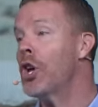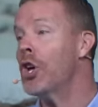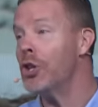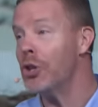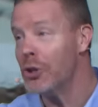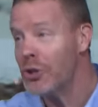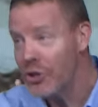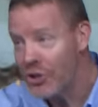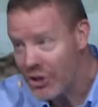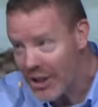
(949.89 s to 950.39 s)

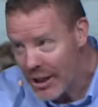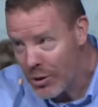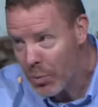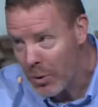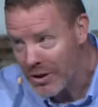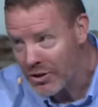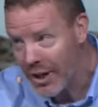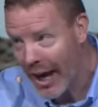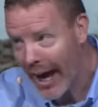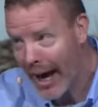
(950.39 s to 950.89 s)
You see
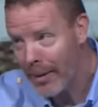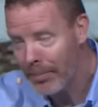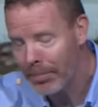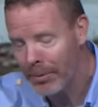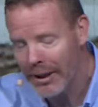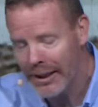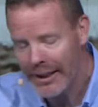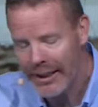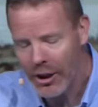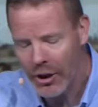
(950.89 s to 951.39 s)
what's
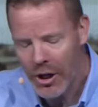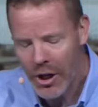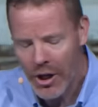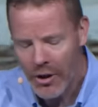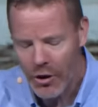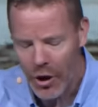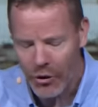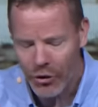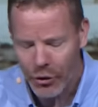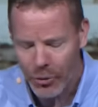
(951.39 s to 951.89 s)
happening here.
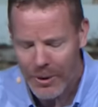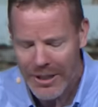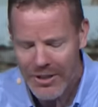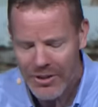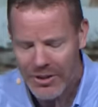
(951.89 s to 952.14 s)
There are three